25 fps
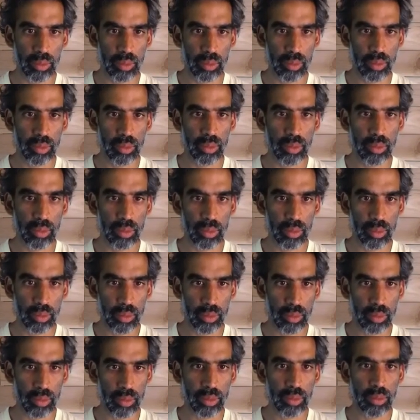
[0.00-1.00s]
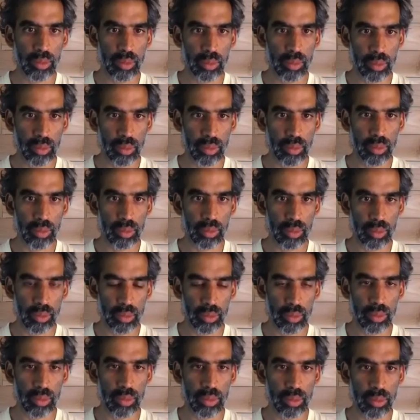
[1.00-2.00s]

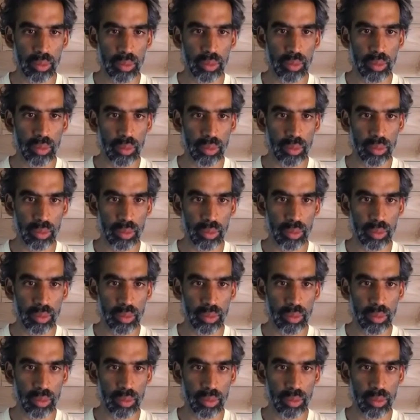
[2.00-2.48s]
No words are spoken by the person on screen.